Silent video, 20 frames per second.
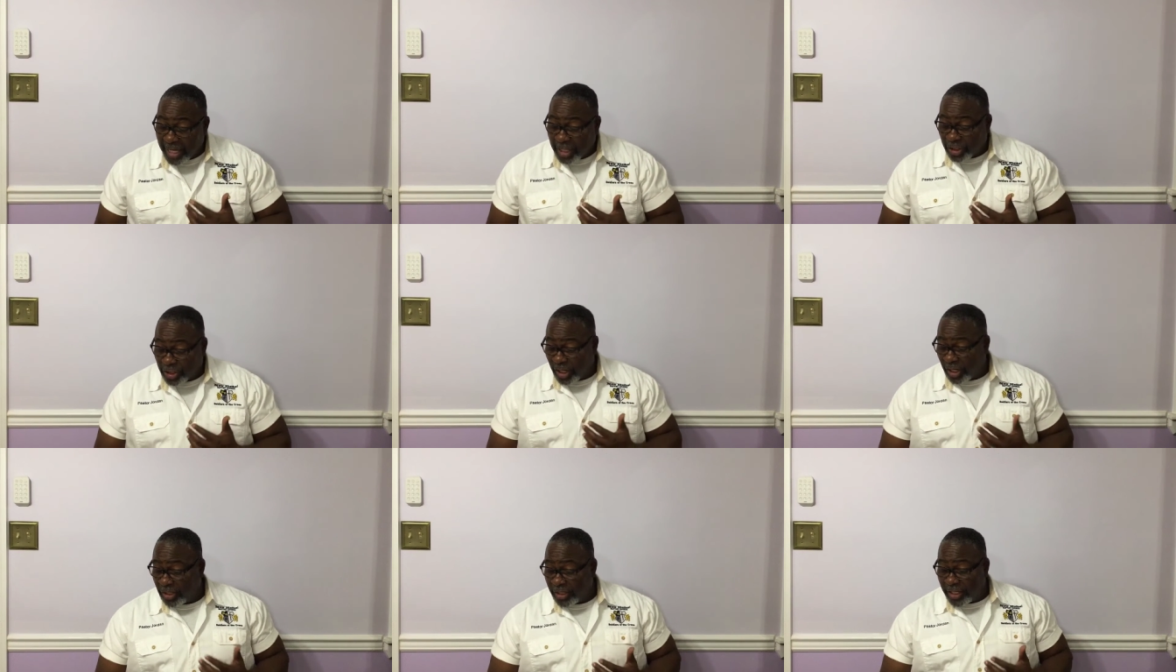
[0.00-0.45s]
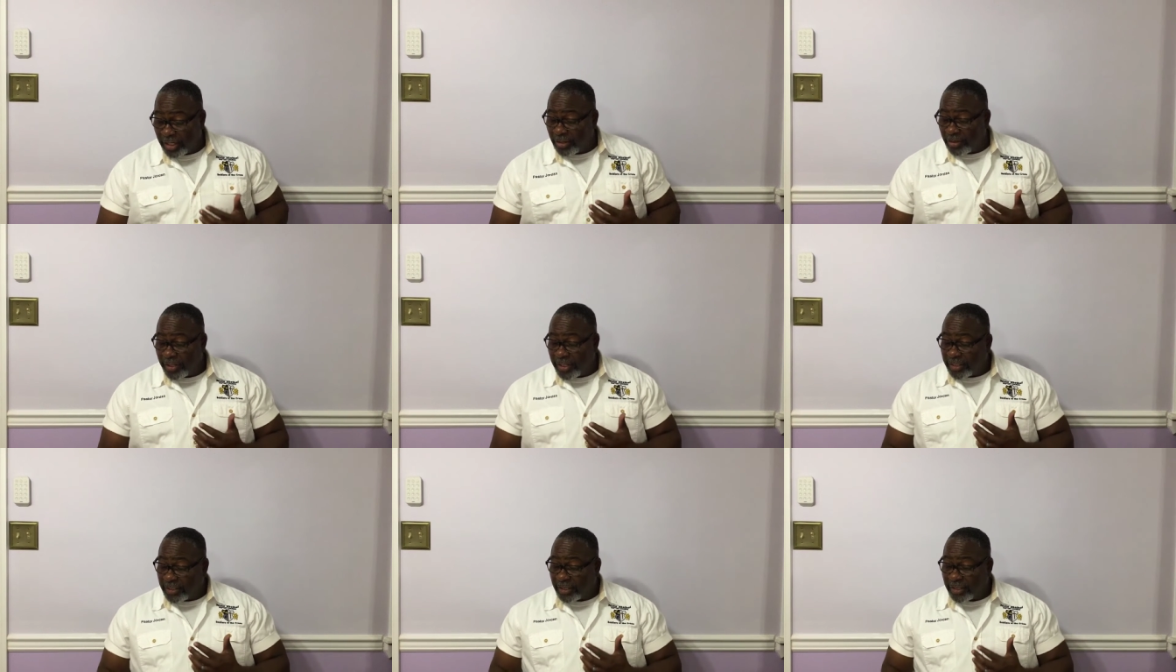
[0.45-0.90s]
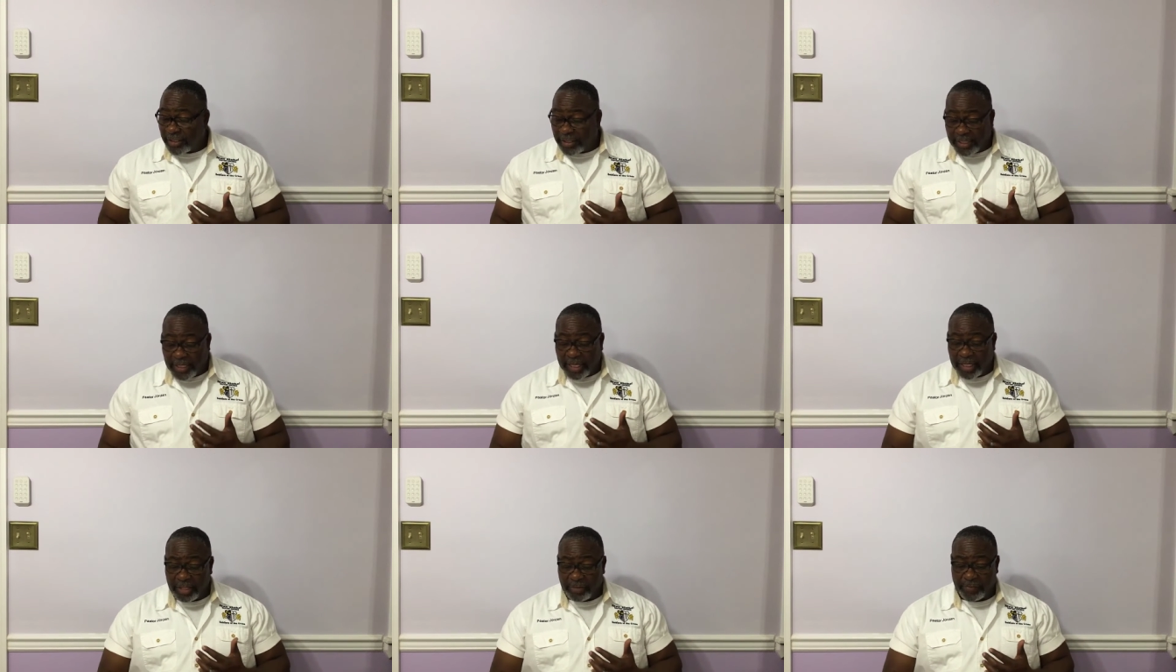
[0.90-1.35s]
shall enter into the
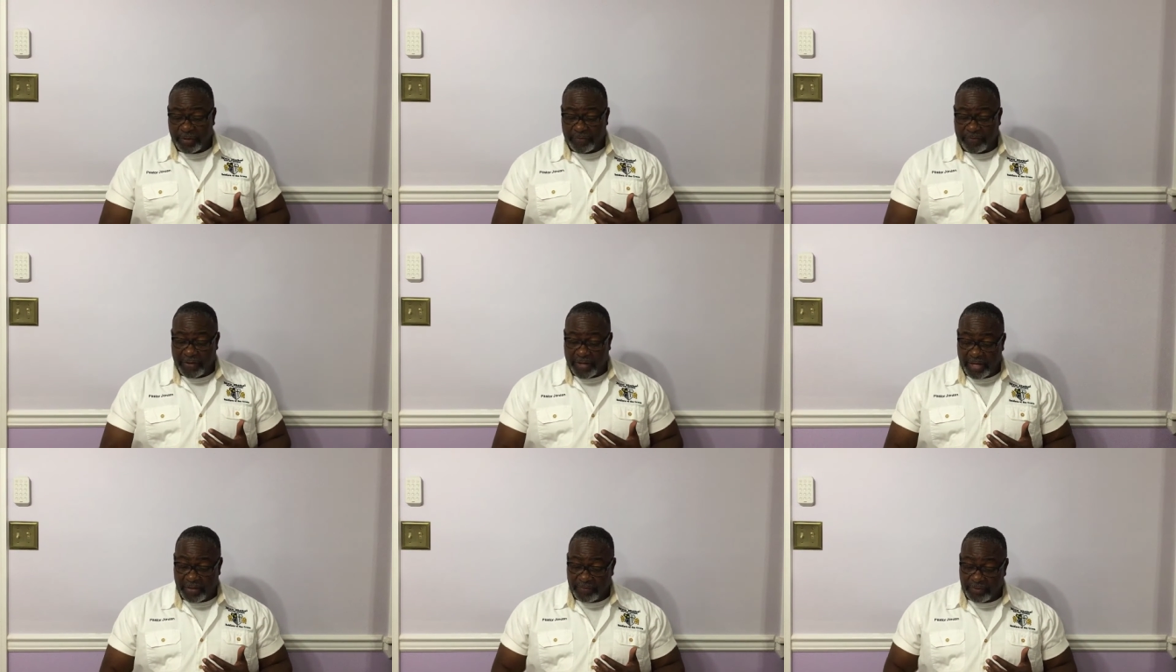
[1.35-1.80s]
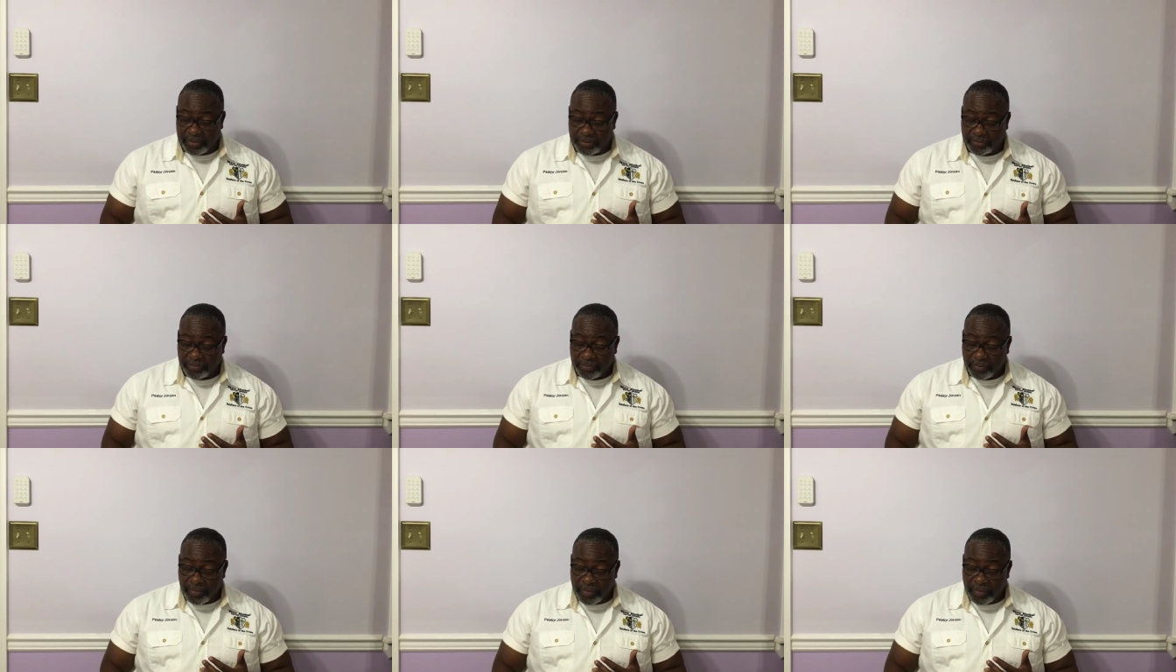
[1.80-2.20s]
kingdom of heaven.